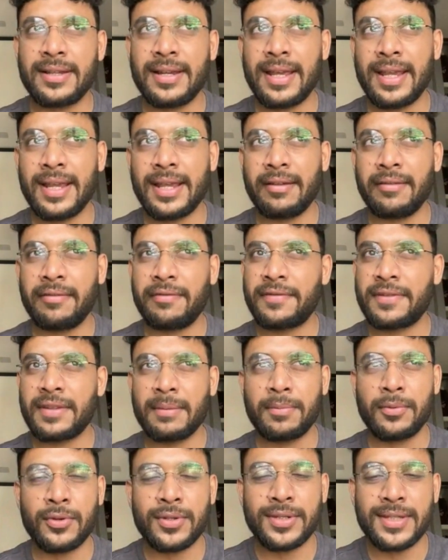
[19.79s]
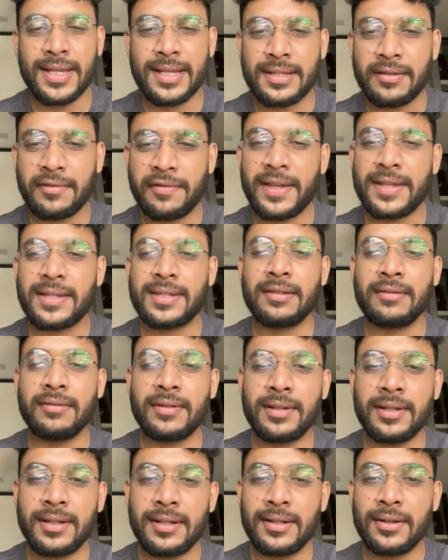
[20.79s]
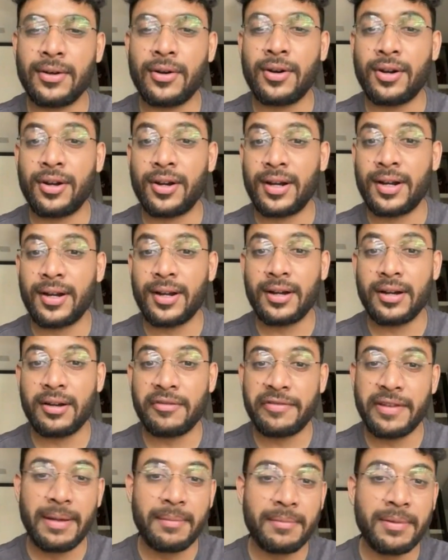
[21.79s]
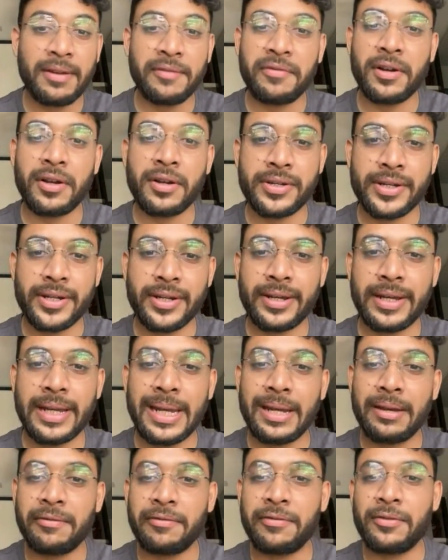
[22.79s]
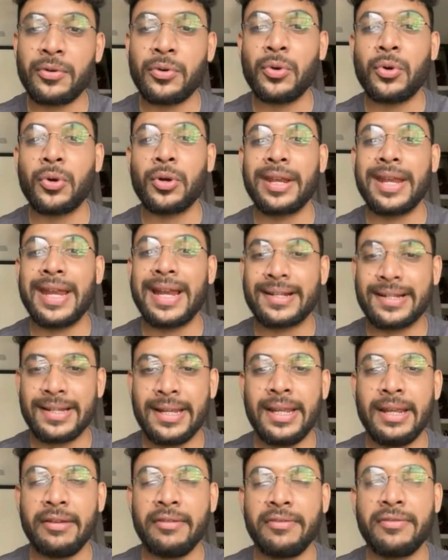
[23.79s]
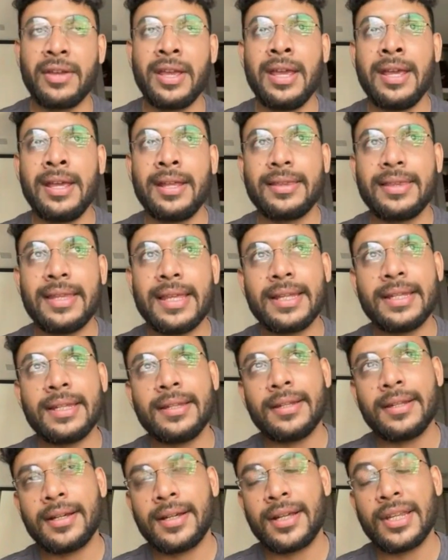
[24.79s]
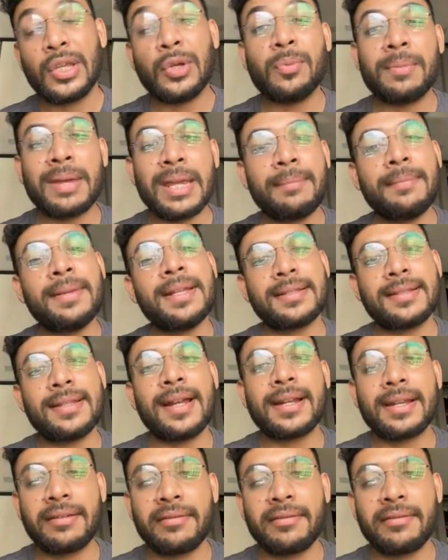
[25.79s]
Like if suppose there's a festival or a family function, and if you don't get leave, then you may miss that